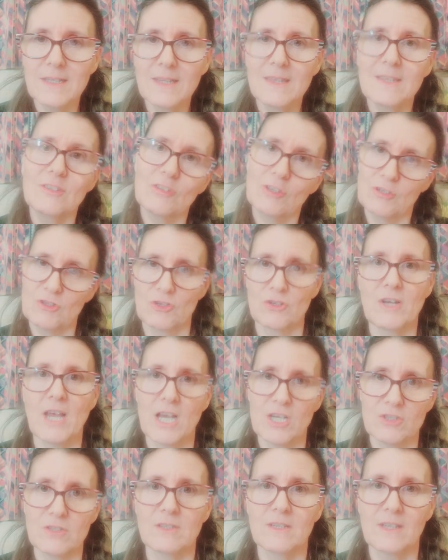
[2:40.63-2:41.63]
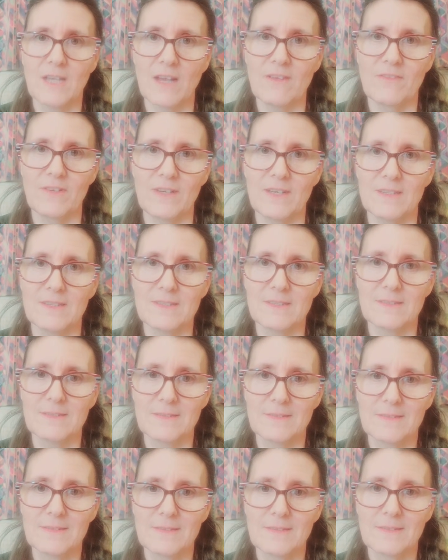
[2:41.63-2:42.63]
this international covenant,
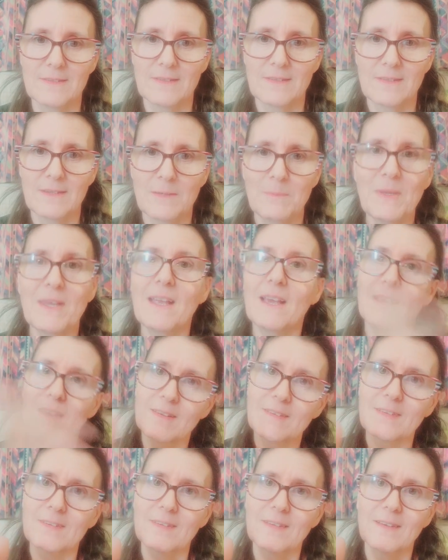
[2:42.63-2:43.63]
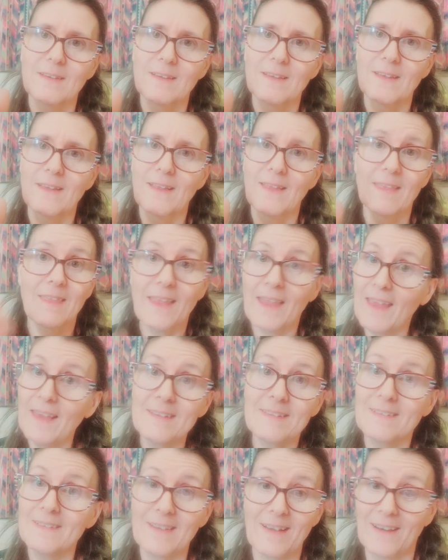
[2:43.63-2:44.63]
because they
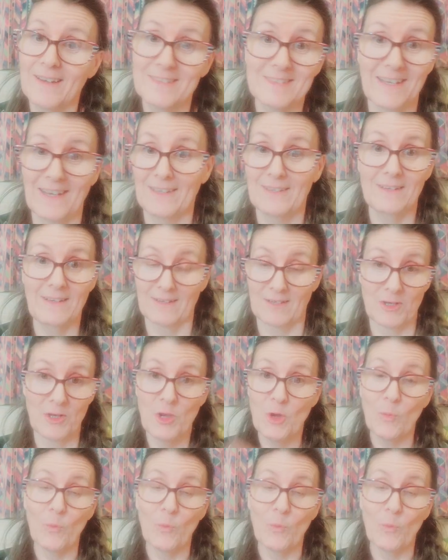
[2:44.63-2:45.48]
are saying, look,